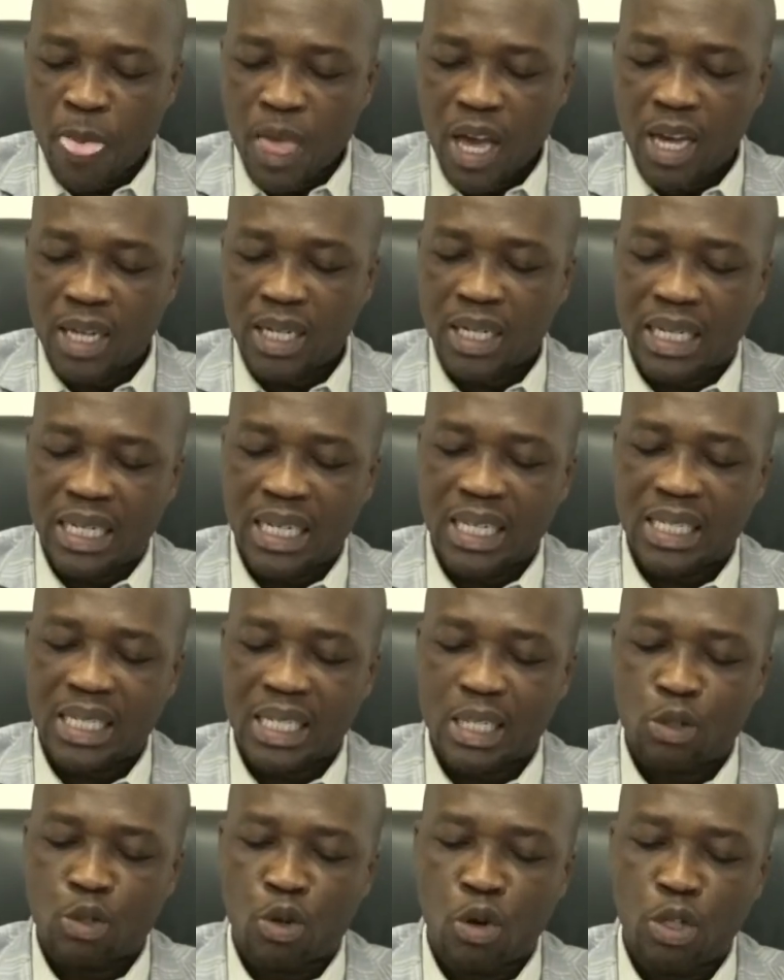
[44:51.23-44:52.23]
And this
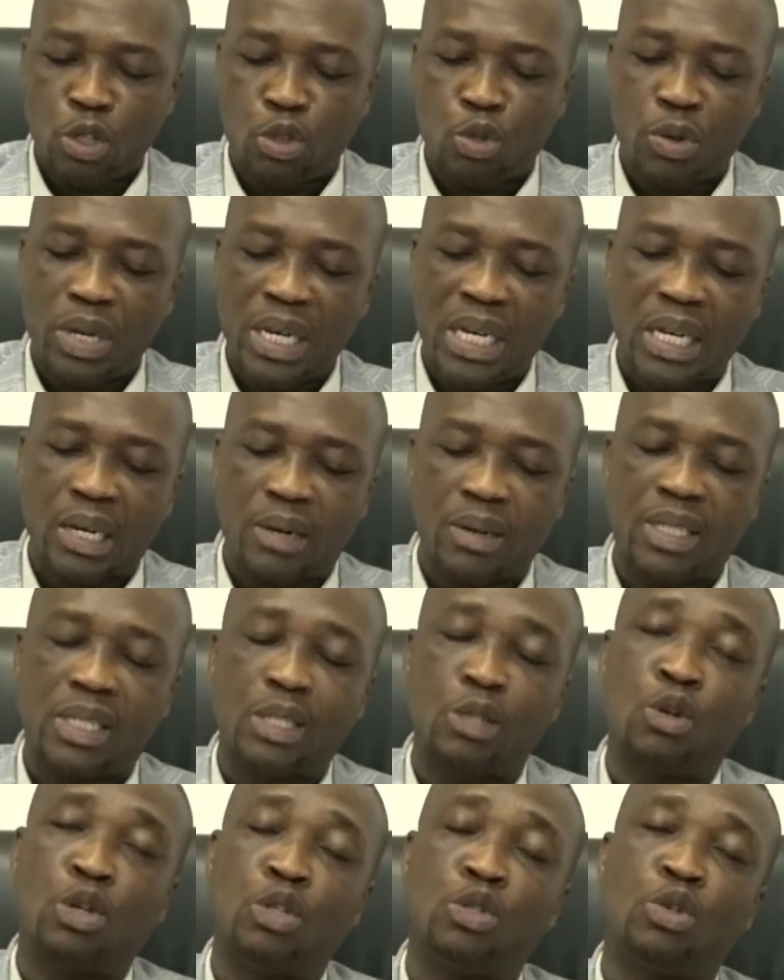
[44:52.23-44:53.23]
is going to increase,
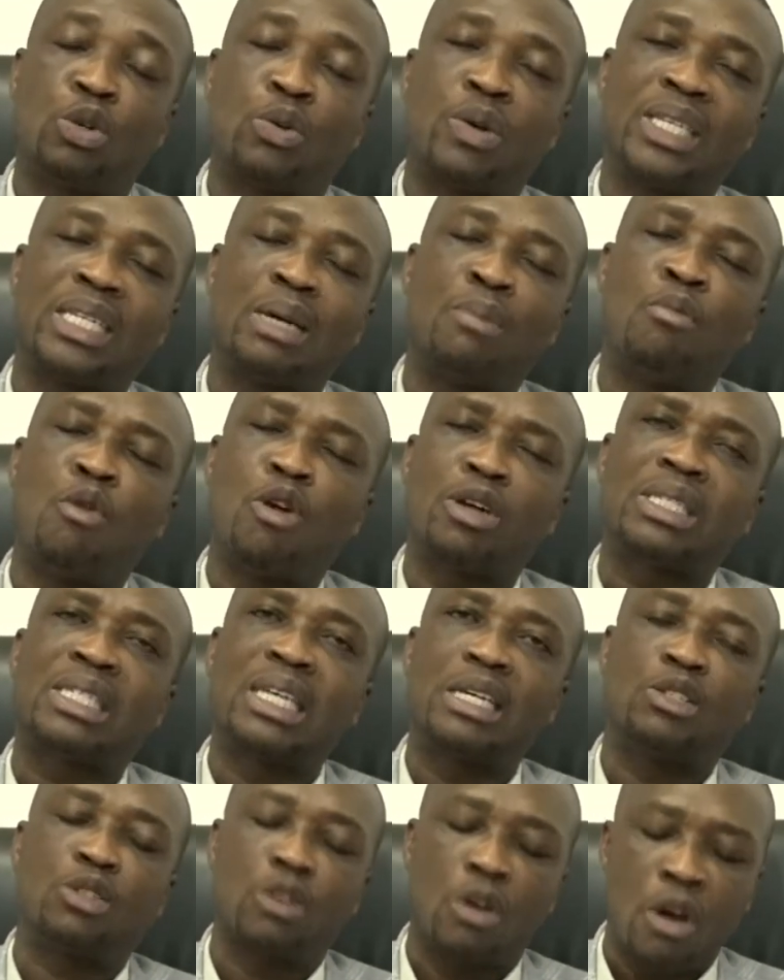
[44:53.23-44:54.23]
it's going to create a more
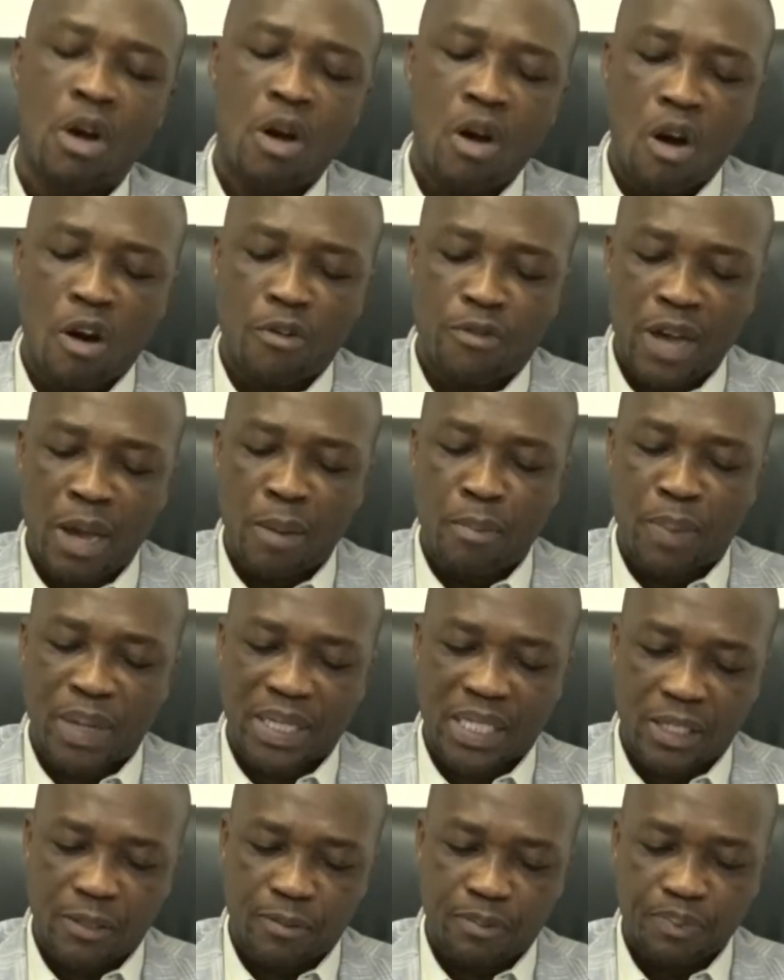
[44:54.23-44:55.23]
sense of
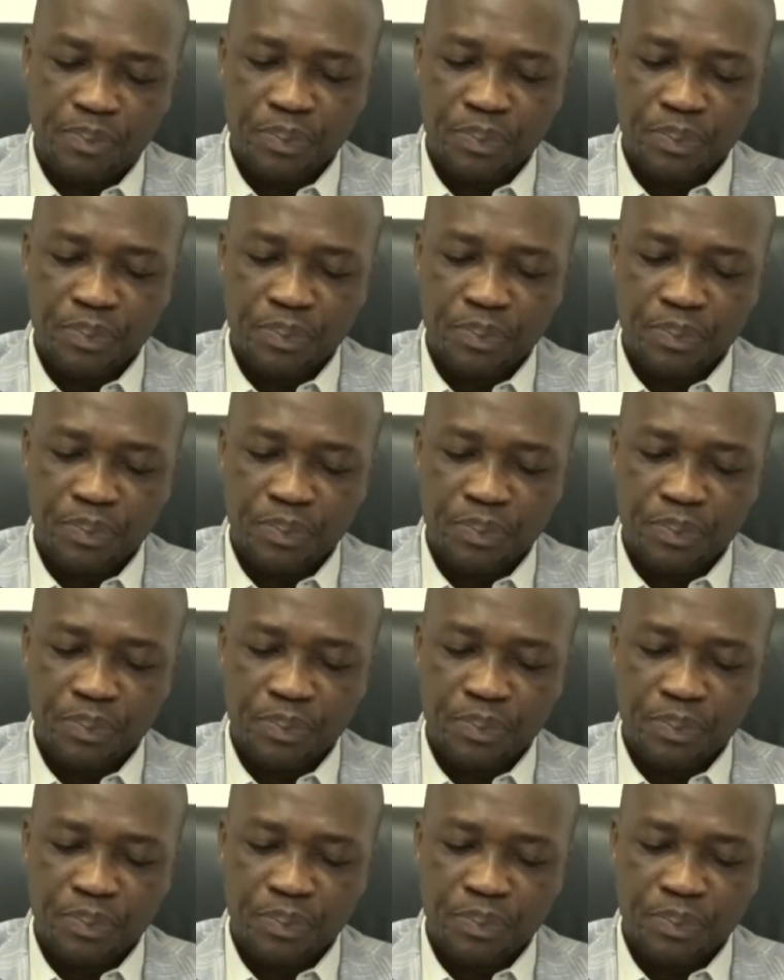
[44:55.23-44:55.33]
empathy.